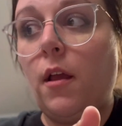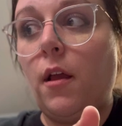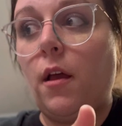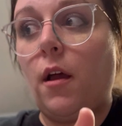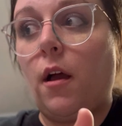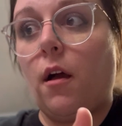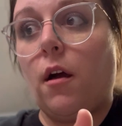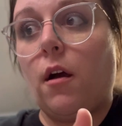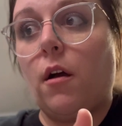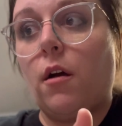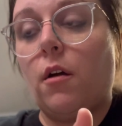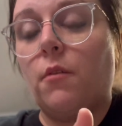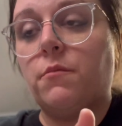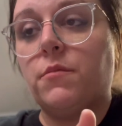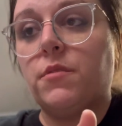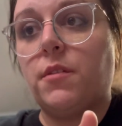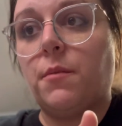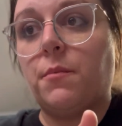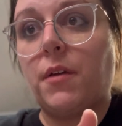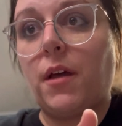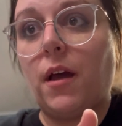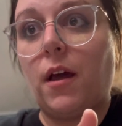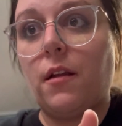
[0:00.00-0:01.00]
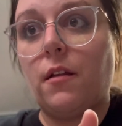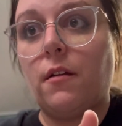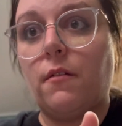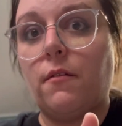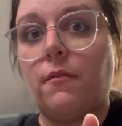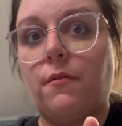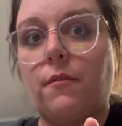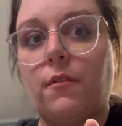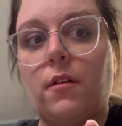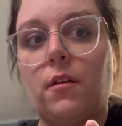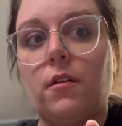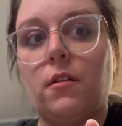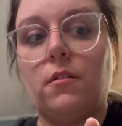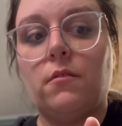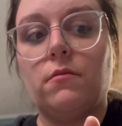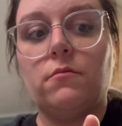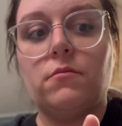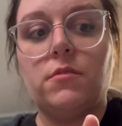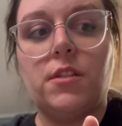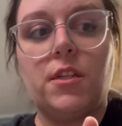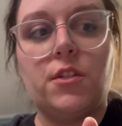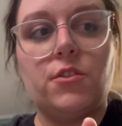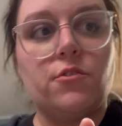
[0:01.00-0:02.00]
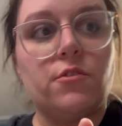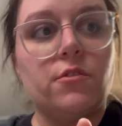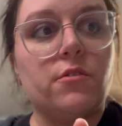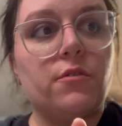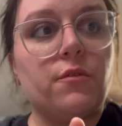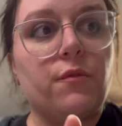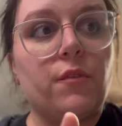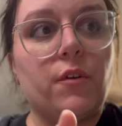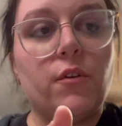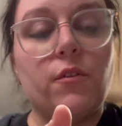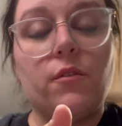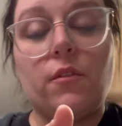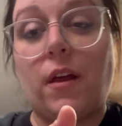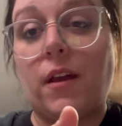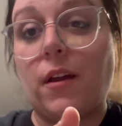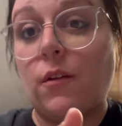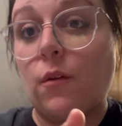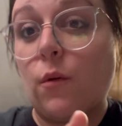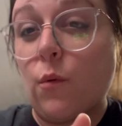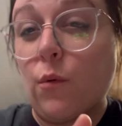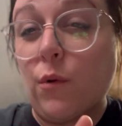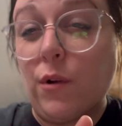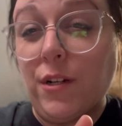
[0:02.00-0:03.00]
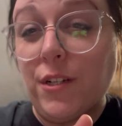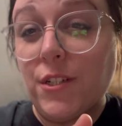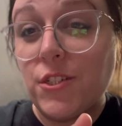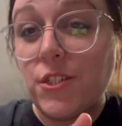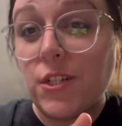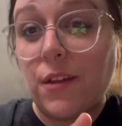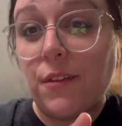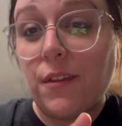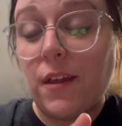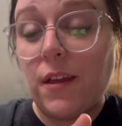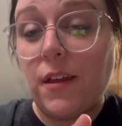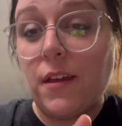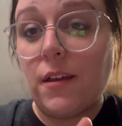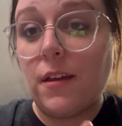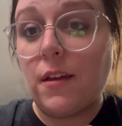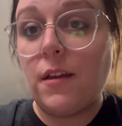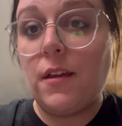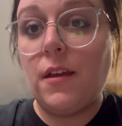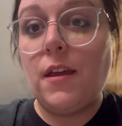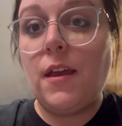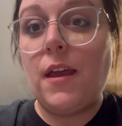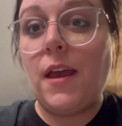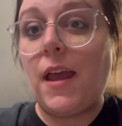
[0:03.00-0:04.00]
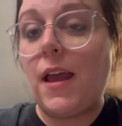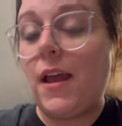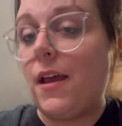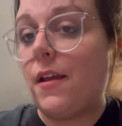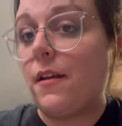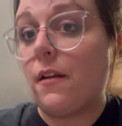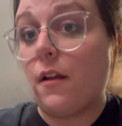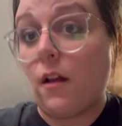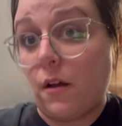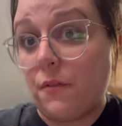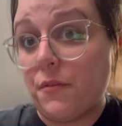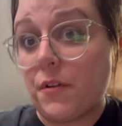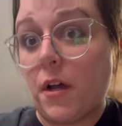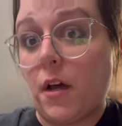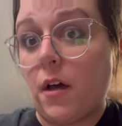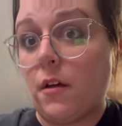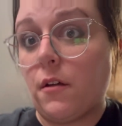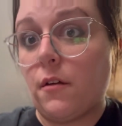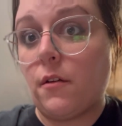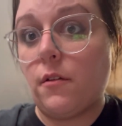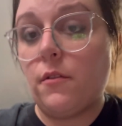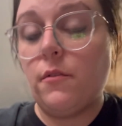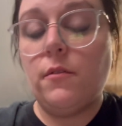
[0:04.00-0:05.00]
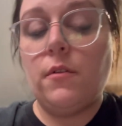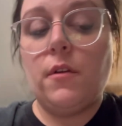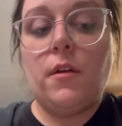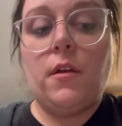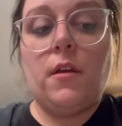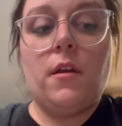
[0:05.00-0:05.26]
some kind of citrus fruit, like an orange, I think, and an avocado.